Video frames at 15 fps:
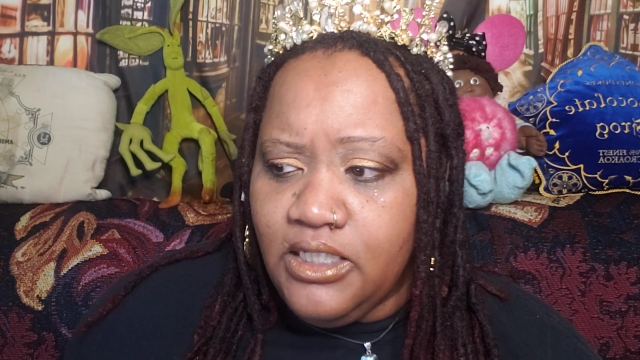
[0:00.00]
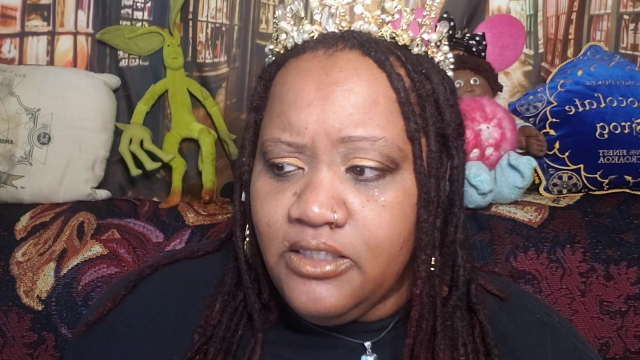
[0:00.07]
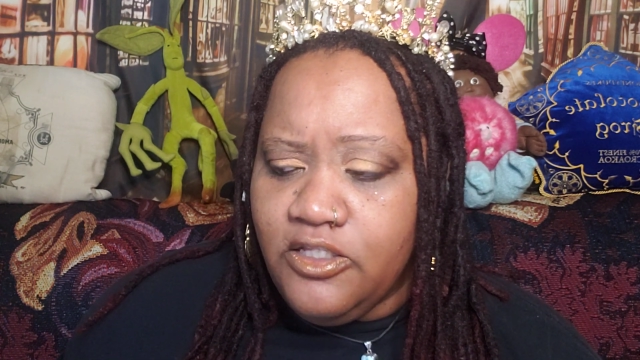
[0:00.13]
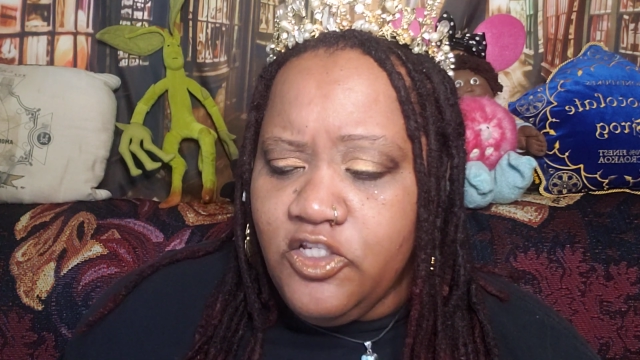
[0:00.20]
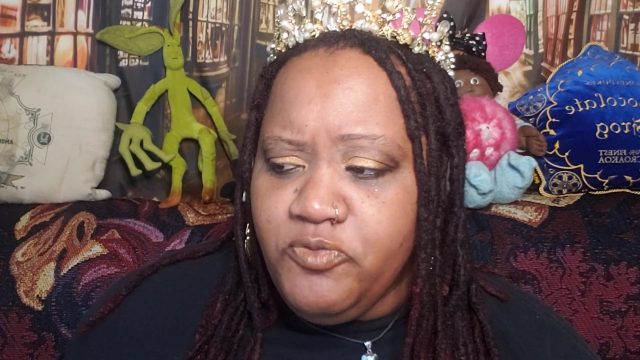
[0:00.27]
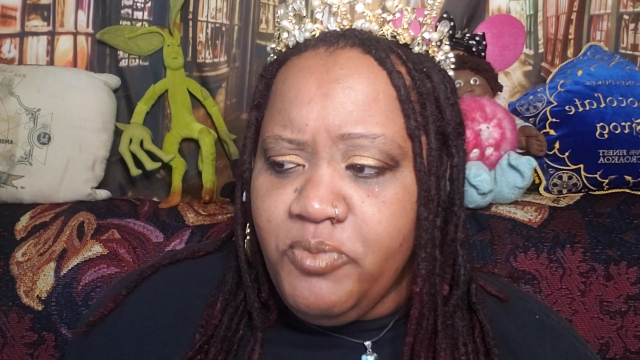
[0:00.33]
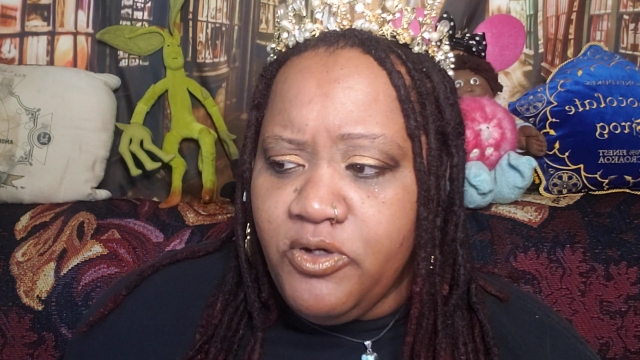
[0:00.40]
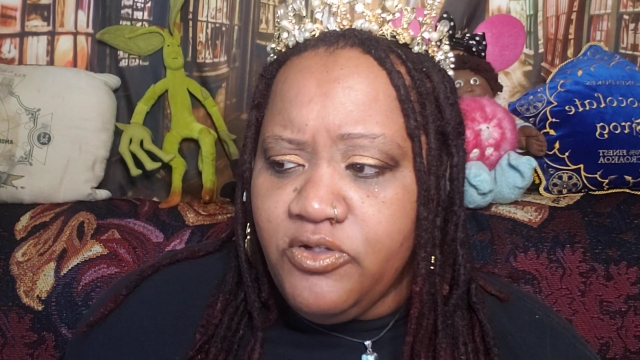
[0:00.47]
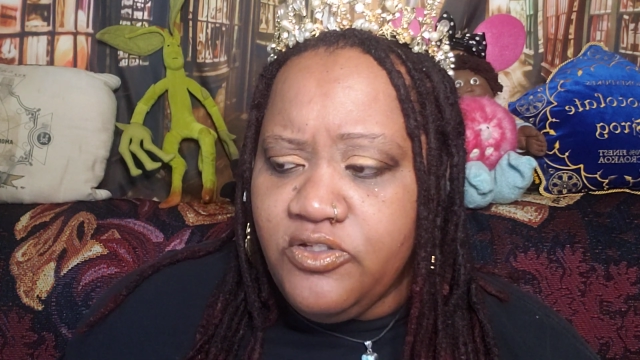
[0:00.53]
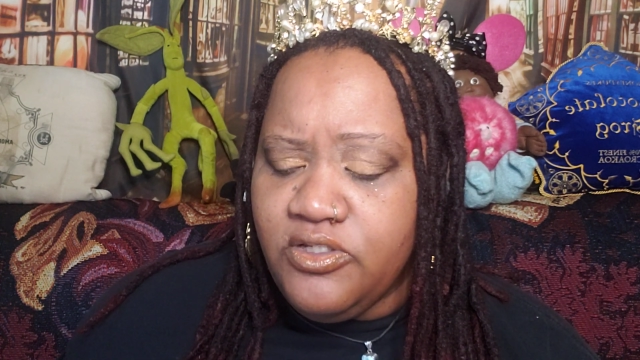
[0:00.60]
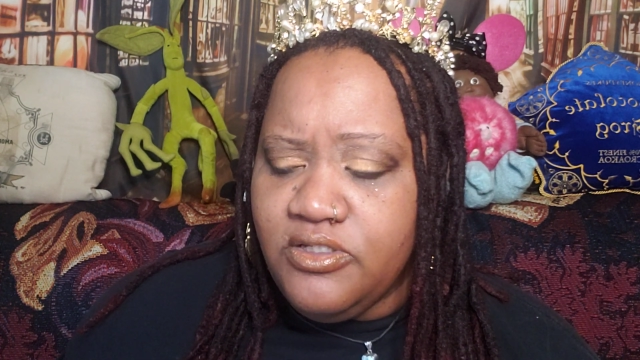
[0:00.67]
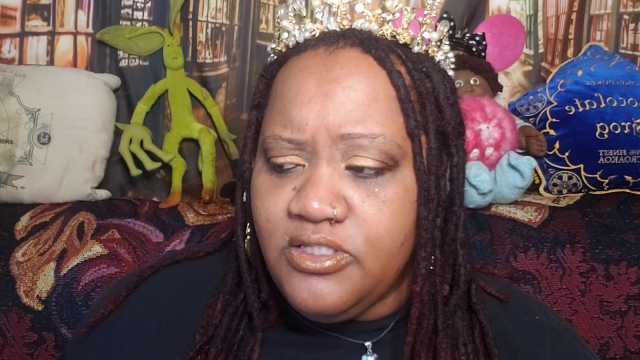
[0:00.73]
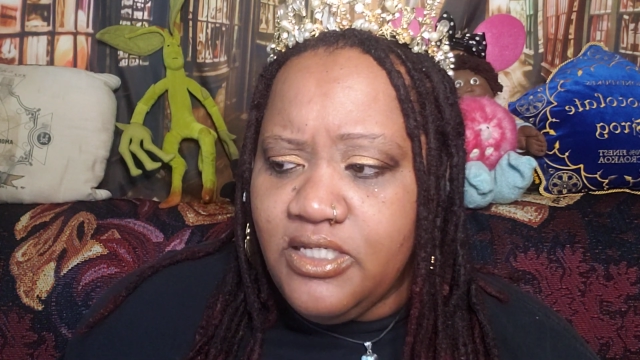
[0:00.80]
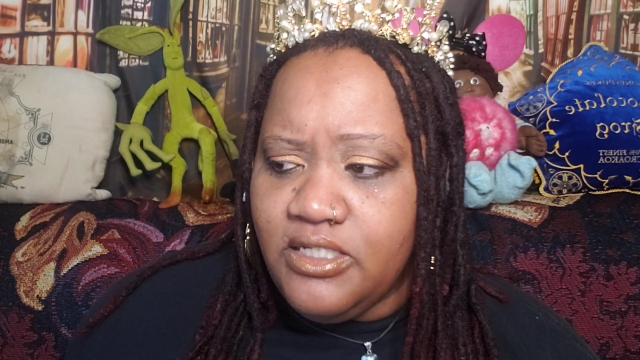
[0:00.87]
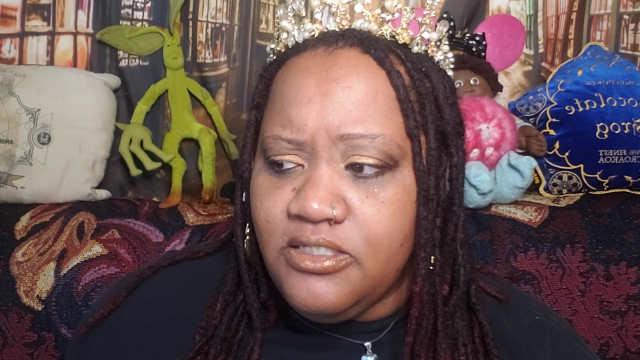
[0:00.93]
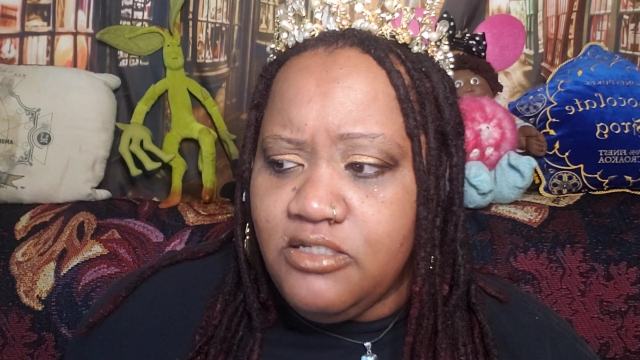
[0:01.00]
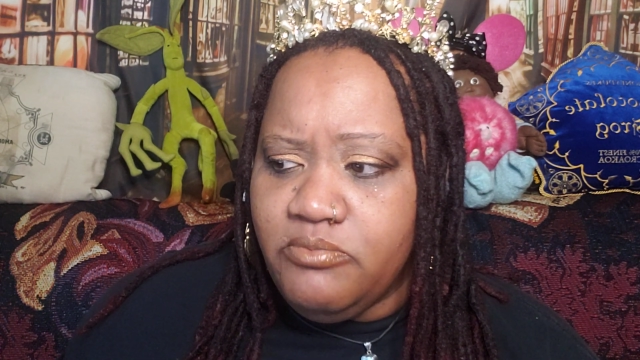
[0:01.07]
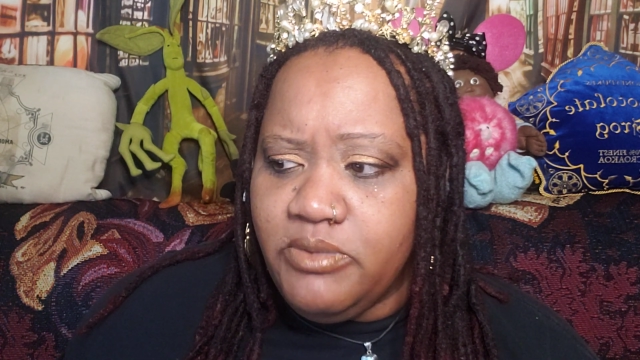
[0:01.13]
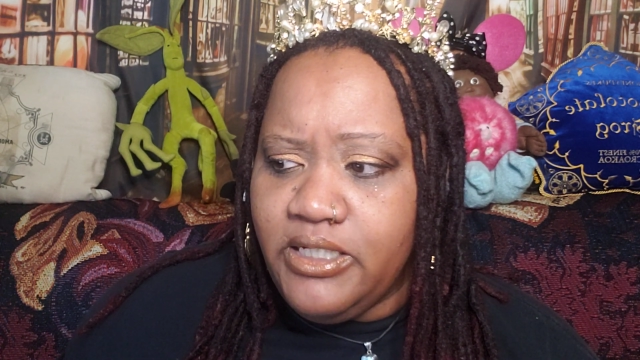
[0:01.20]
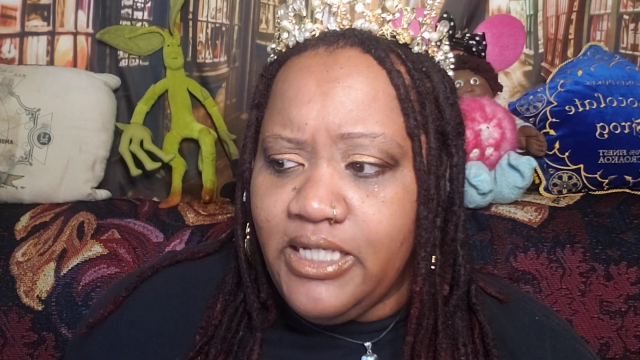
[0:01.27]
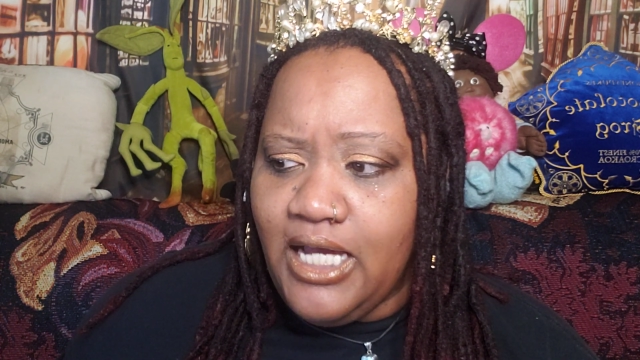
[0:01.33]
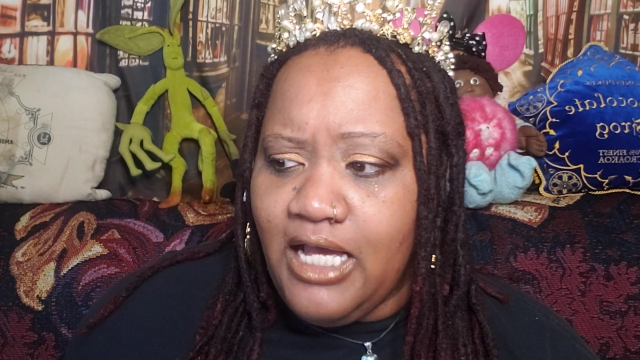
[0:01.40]
This person said to
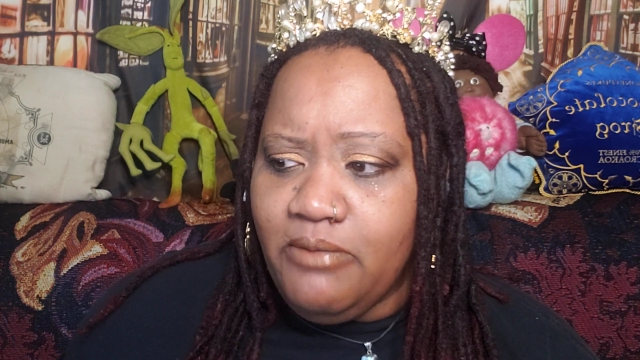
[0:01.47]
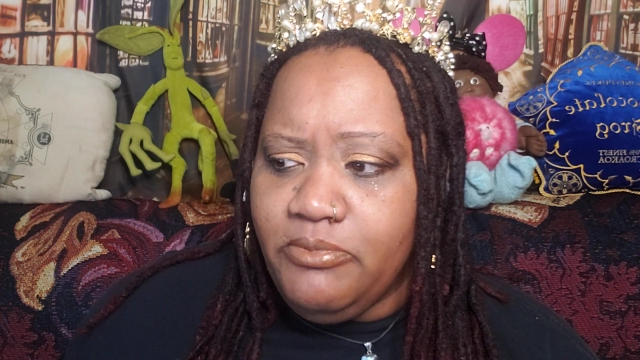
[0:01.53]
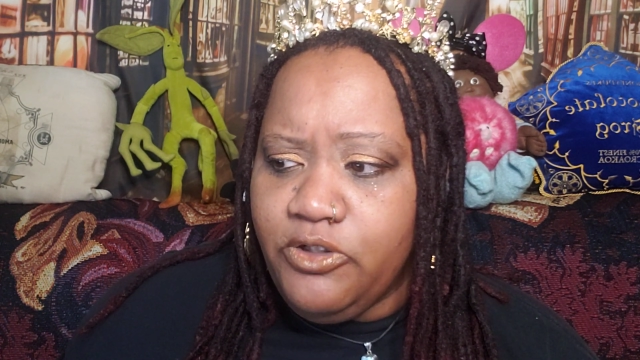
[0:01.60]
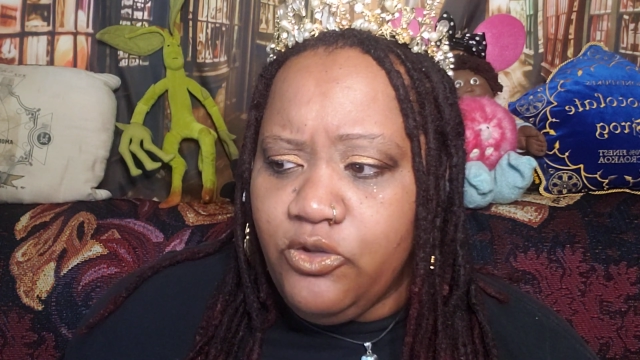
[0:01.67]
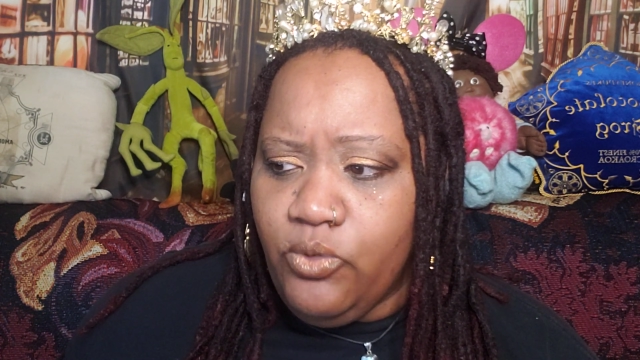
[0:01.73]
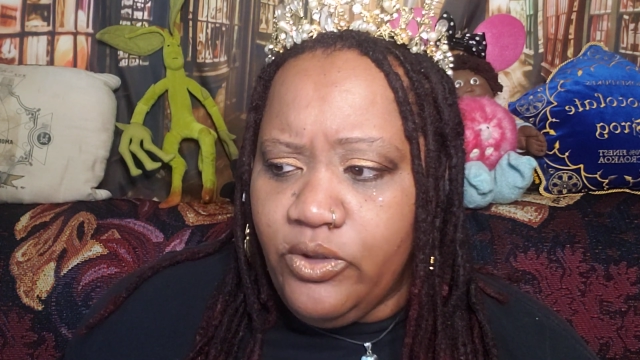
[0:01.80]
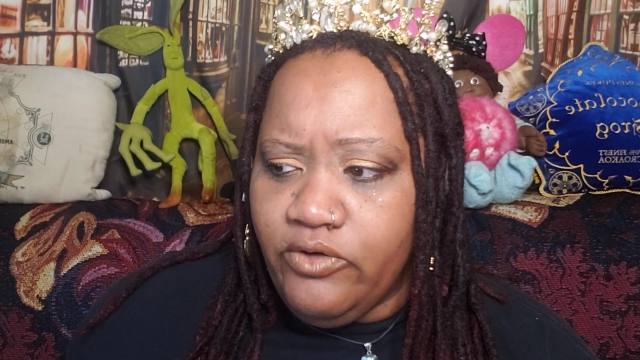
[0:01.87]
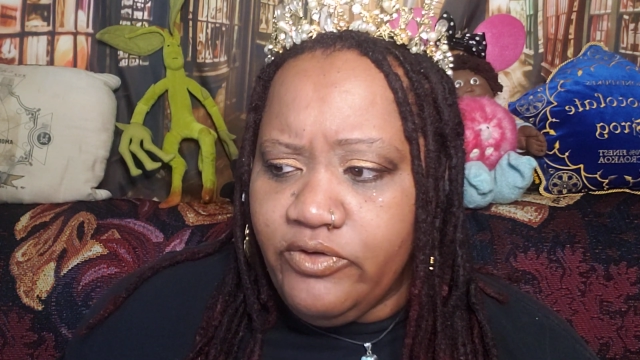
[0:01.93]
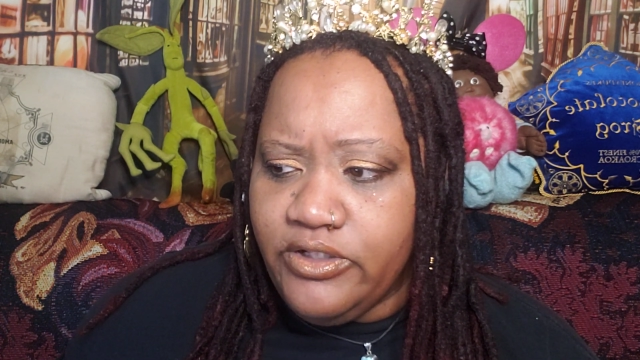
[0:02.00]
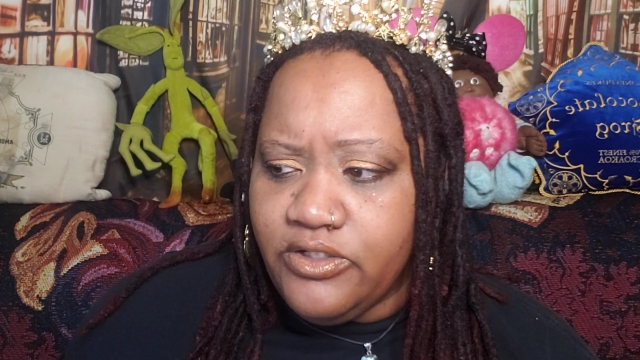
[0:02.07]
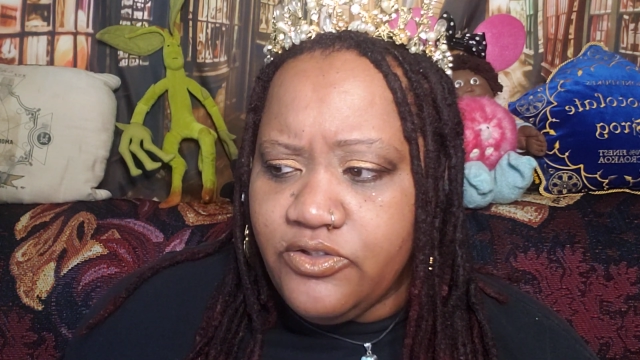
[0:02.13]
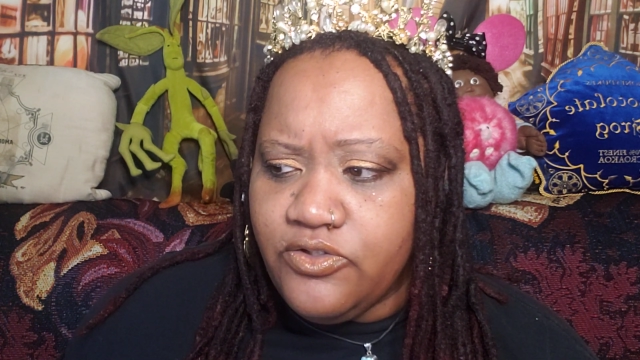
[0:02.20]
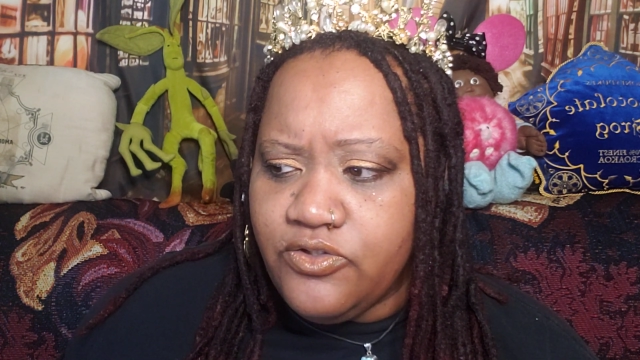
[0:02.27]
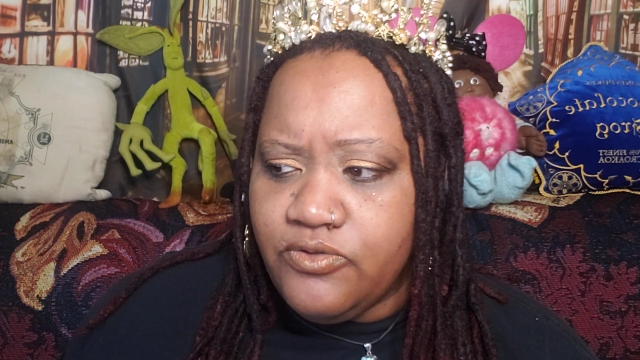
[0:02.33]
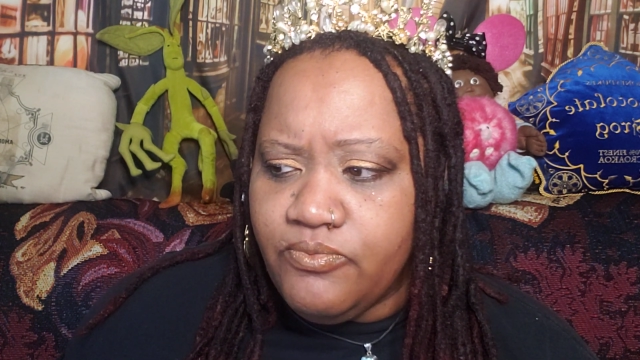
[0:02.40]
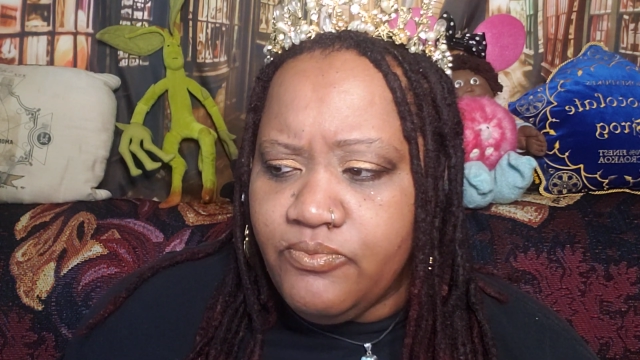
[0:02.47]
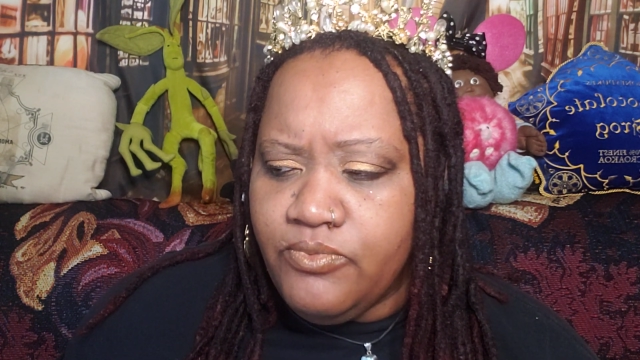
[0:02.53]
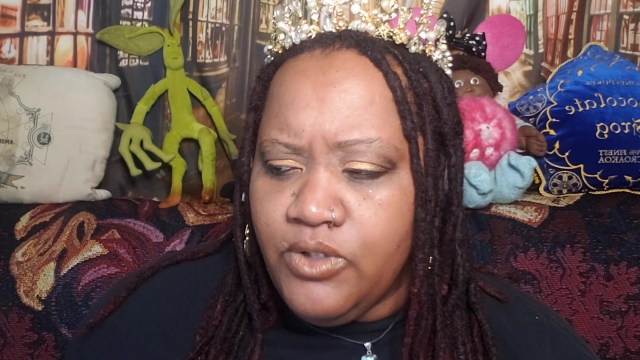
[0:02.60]
me, I'm an Aquarius